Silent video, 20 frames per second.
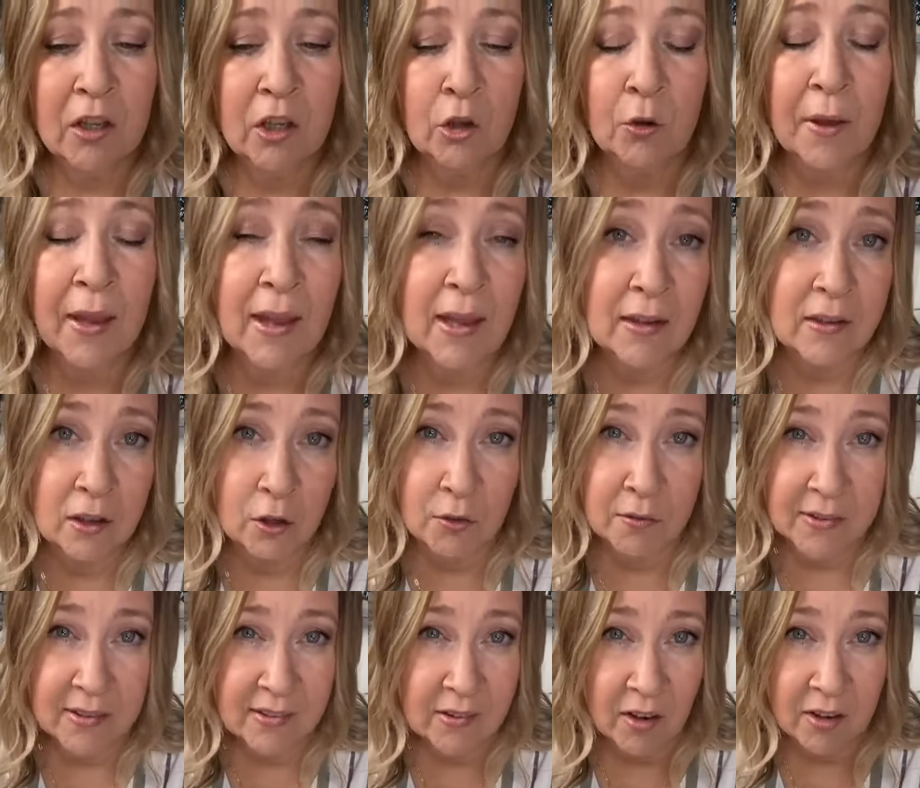You can't
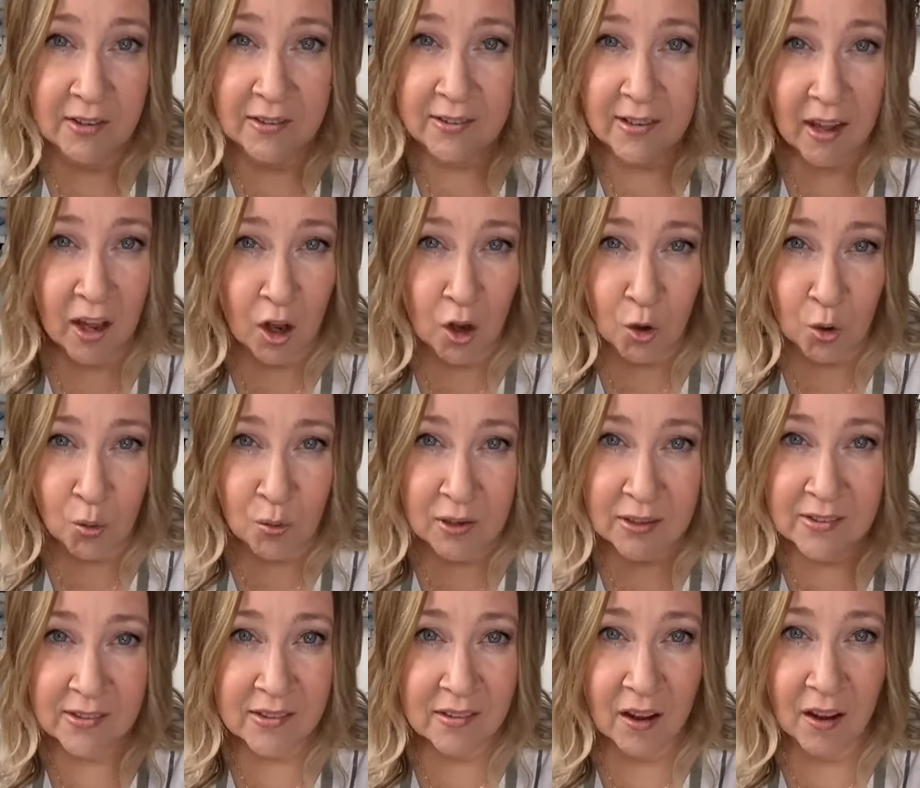use this on its own.
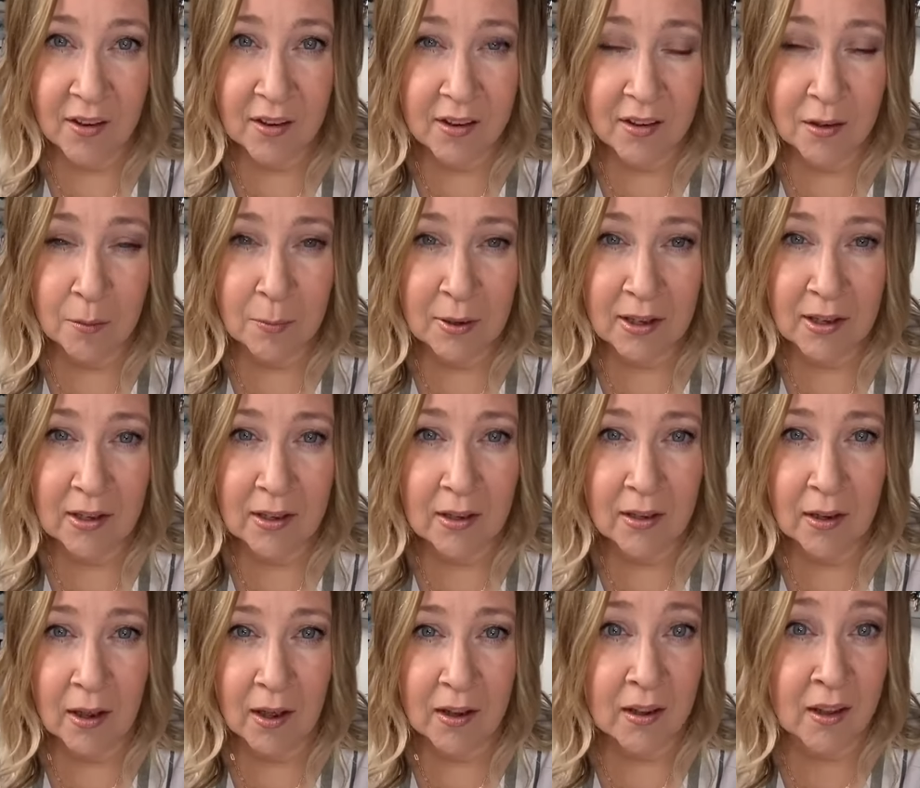It's not going to
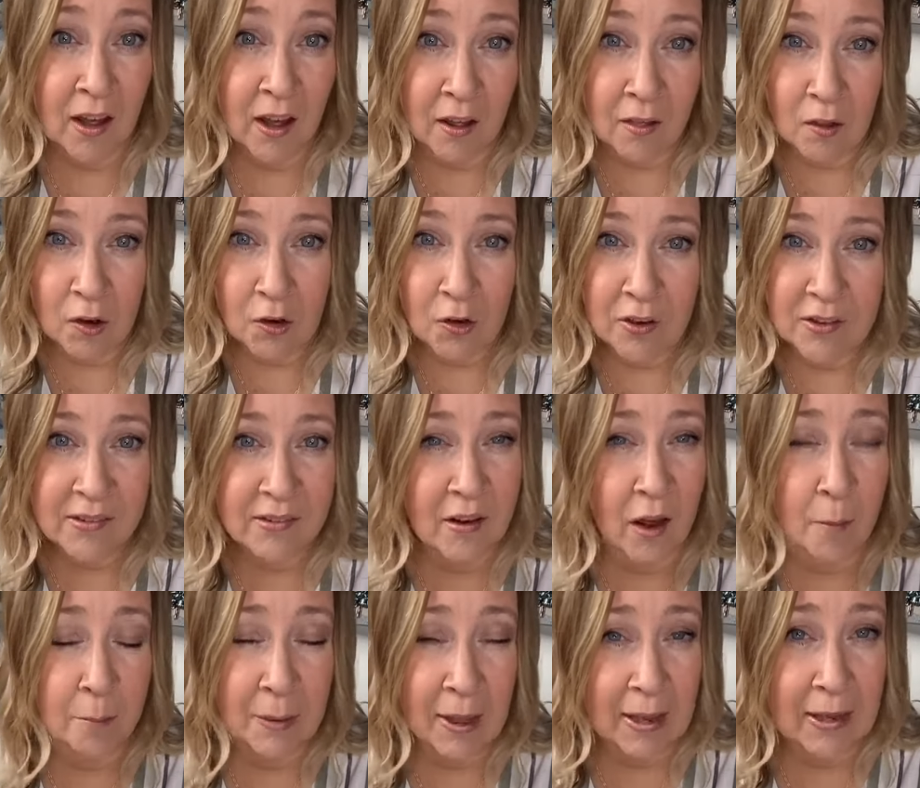be a color. It's
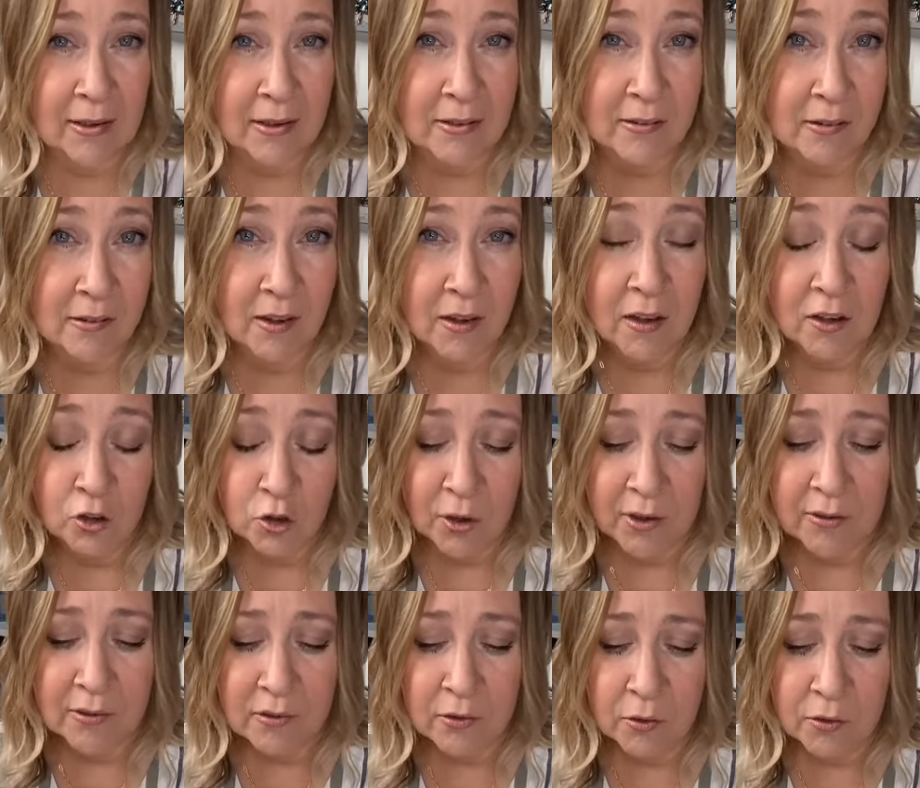not paint. It's
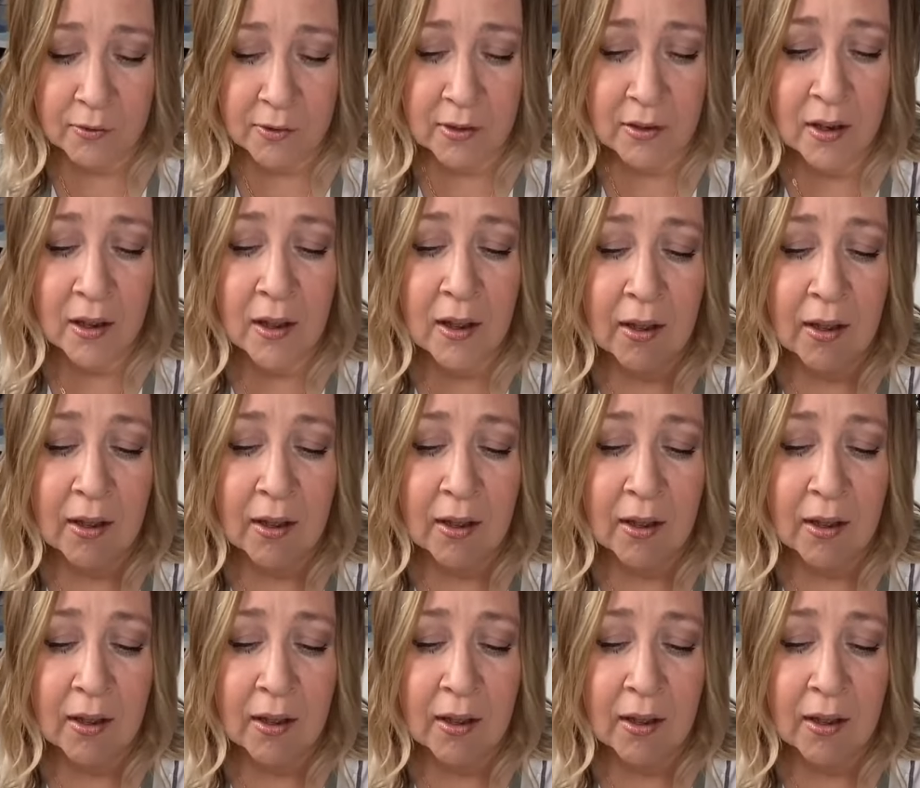translucent.